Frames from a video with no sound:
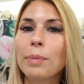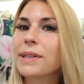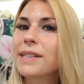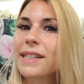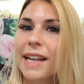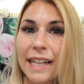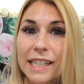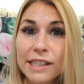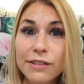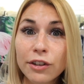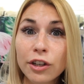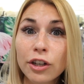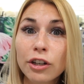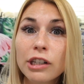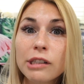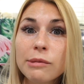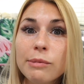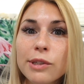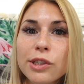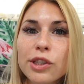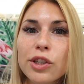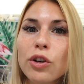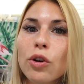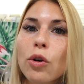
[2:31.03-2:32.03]
Besides for
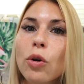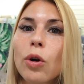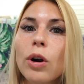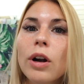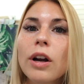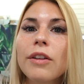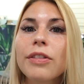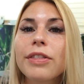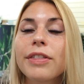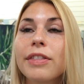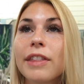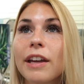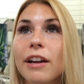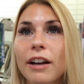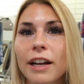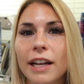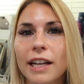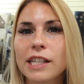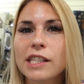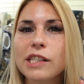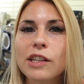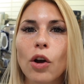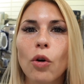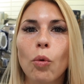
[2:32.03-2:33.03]
Christmas decor, there
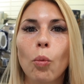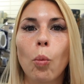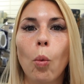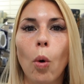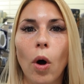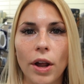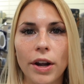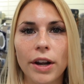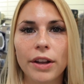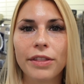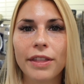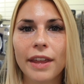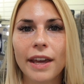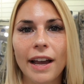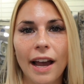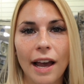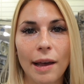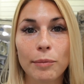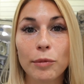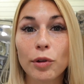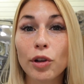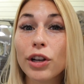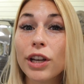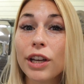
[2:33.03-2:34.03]
is one thing
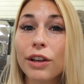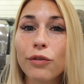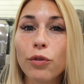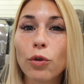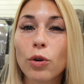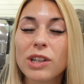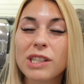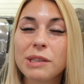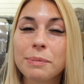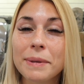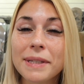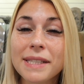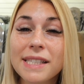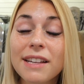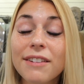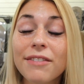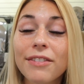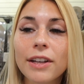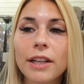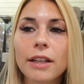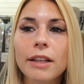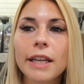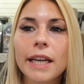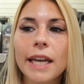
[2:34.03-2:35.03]
I'm looking for
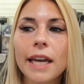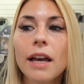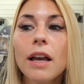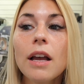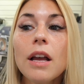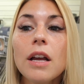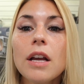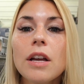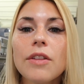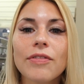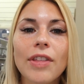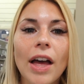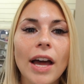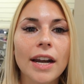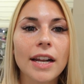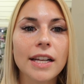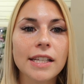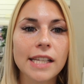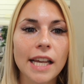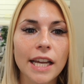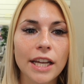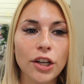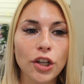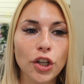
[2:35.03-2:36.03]
specifically. That
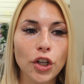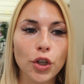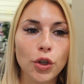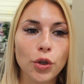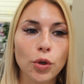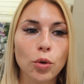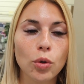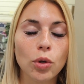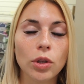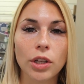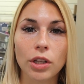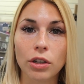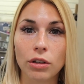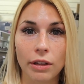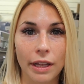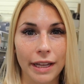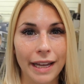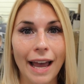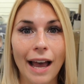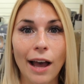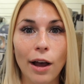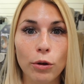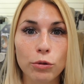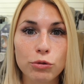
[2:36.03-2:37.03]
is a new little
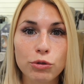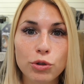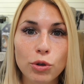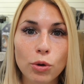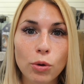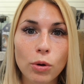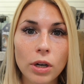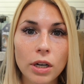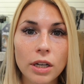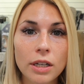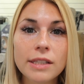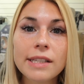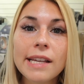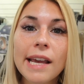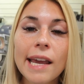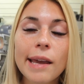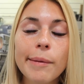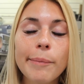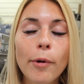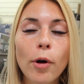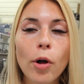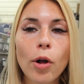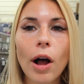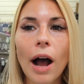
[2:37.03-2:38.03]
like outdoor
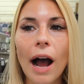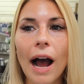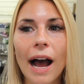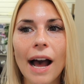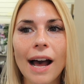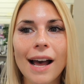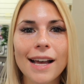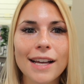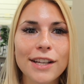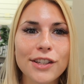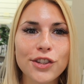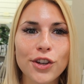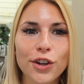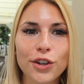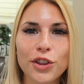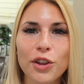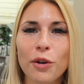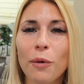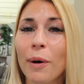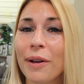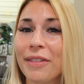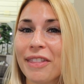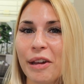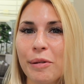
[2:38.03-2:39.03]
table. I took
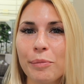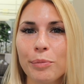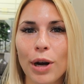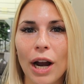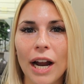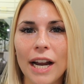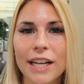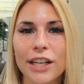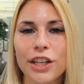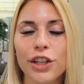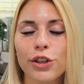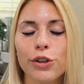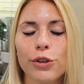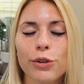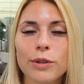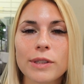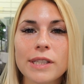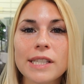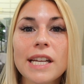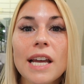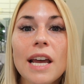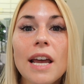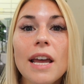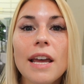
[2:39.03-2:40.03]
the one that Brian
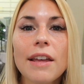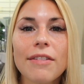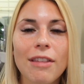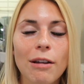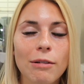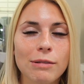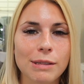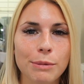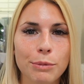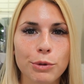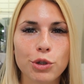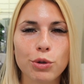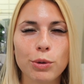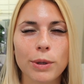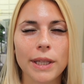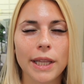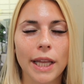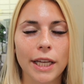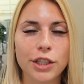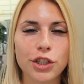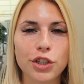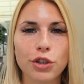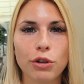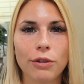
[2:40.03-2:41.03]
used that was in between
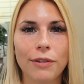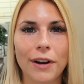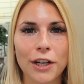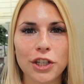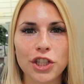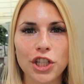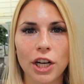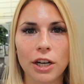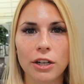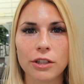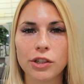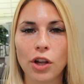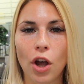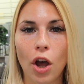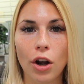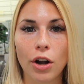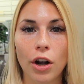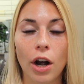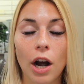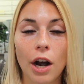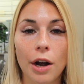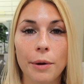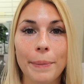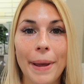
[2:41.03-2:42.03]
like two of our chairs
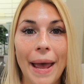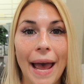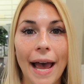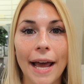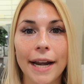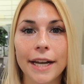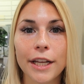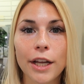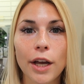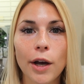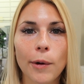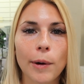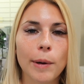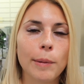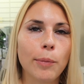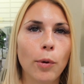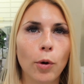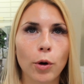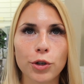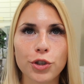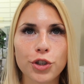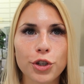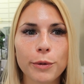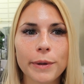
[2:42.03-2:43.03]
on our patio or
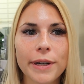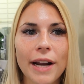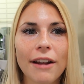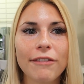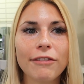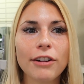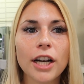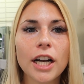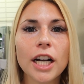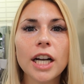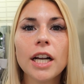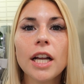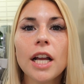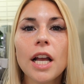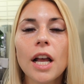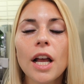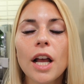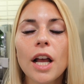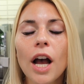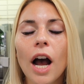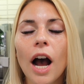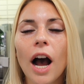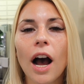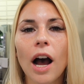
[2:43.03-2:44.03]
porch or whatever,
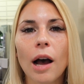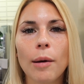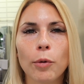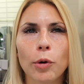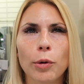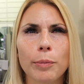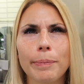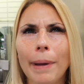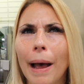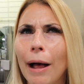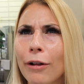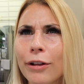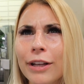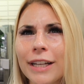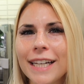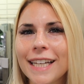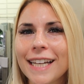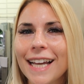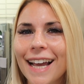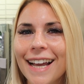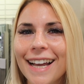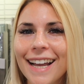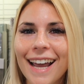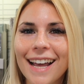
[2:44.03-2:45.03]
or
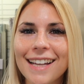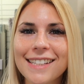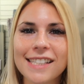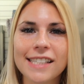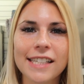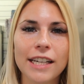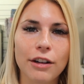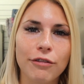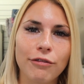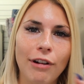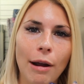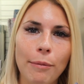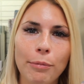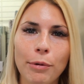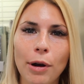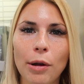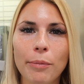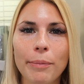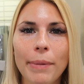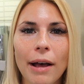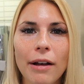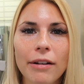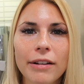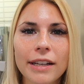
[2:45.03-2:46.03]
balcony, I guess. It's like a
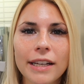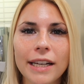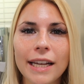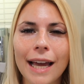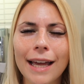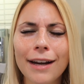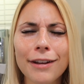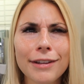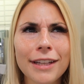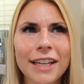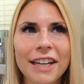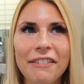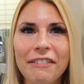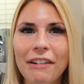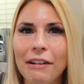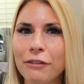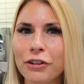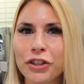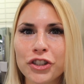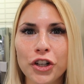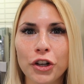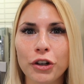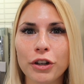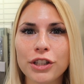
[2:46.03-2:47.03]
wraparound balcony. I don't think I've
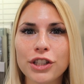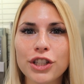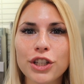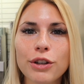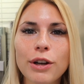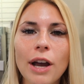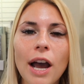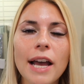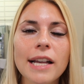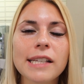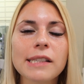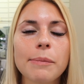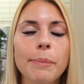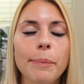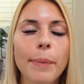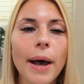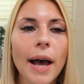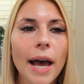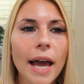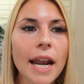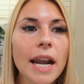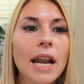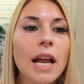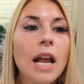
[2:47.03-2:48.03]
ever showed it to you guys,
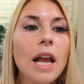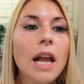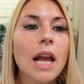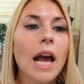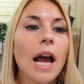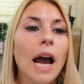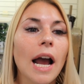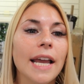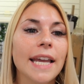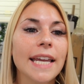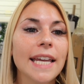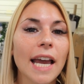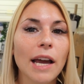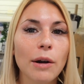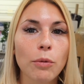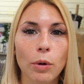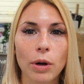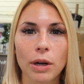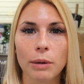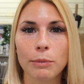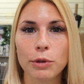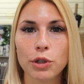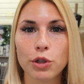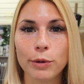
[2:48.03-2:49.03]
but he had
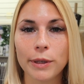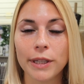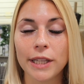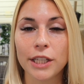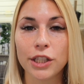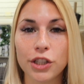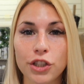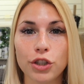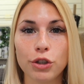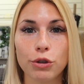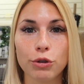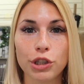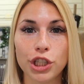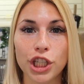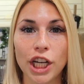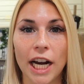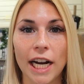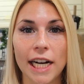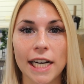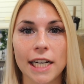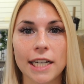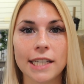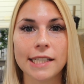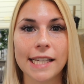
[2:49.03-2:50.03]
one in between these two
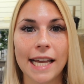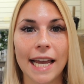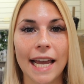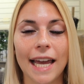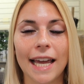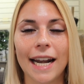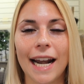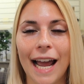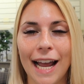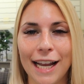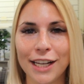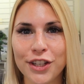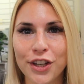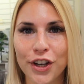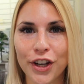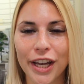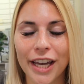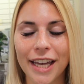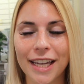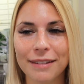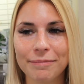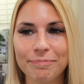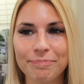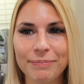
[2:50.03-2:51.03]
chairs and I
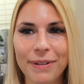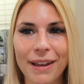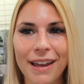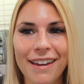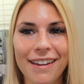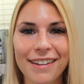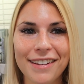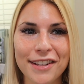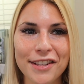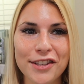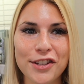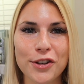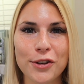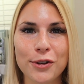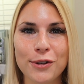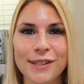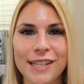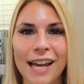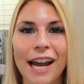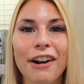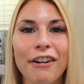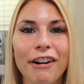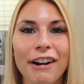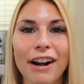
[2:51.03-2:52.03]
took it to
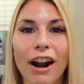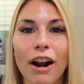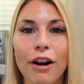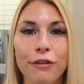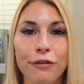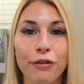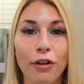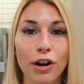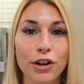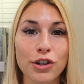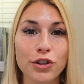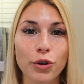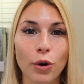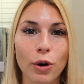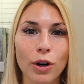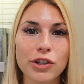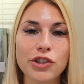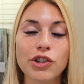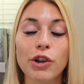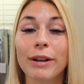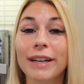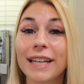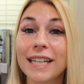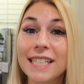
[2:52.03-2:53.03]
decorate our front
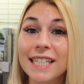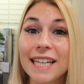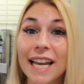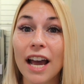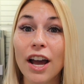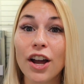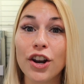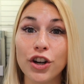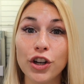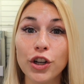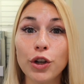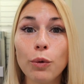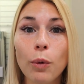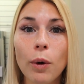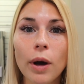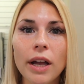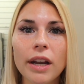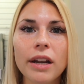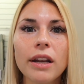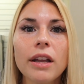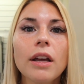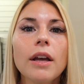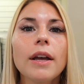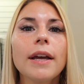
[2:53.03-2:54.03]
door. So I need to get a new
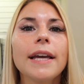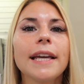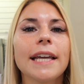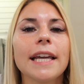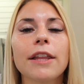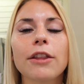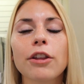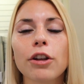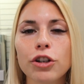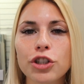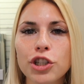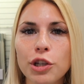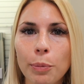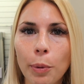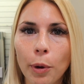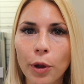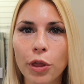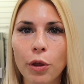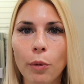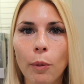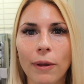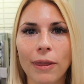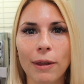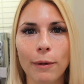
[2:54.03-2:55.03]
one, either to
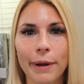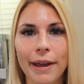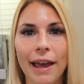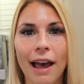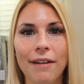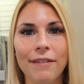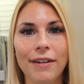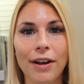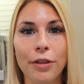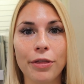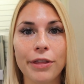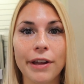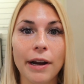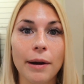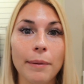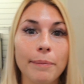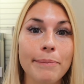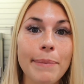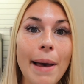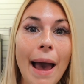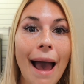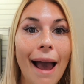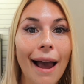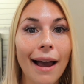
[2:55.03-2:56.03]
put the one that we have out there
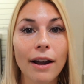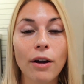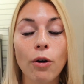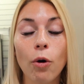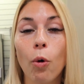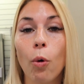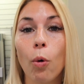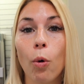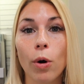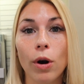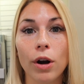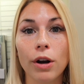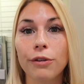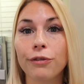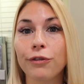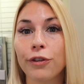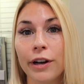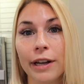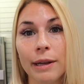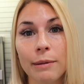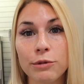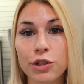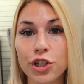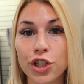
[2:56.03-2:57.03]
back or
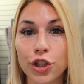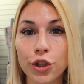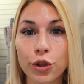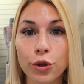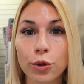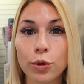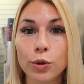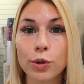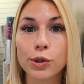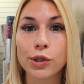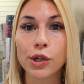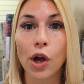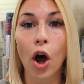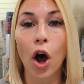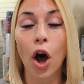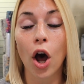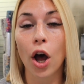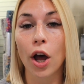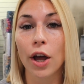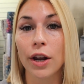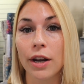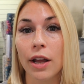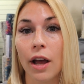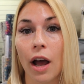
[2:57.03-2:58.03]
for him to use
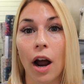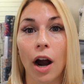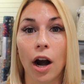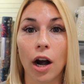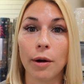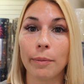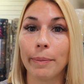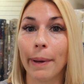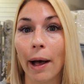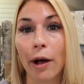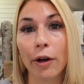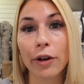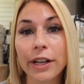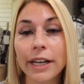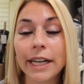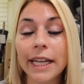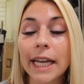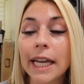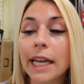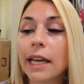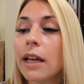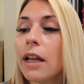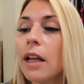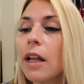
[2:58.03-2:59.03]
on our
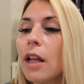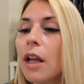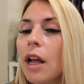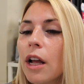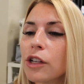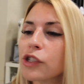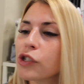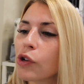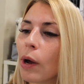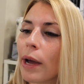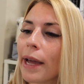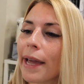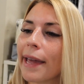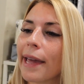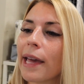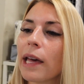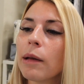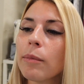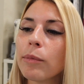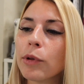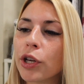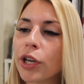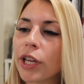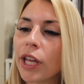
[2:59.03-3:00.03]
balcony. So I
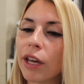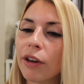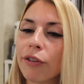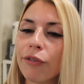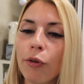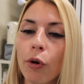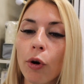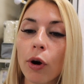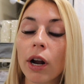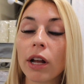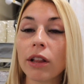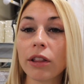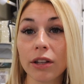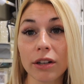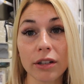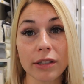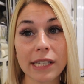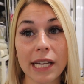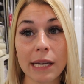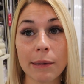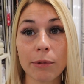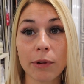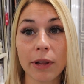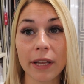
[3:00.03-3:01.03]
am looking for a little
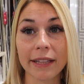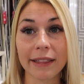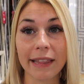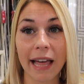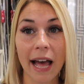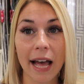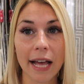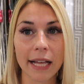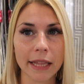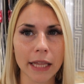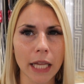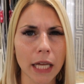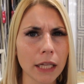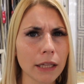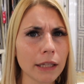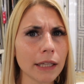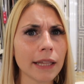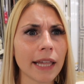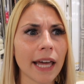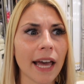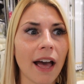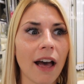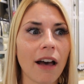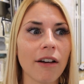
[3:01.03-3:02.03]
table like that, and
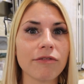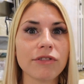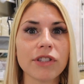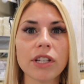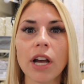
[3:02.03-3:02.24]
luckily they have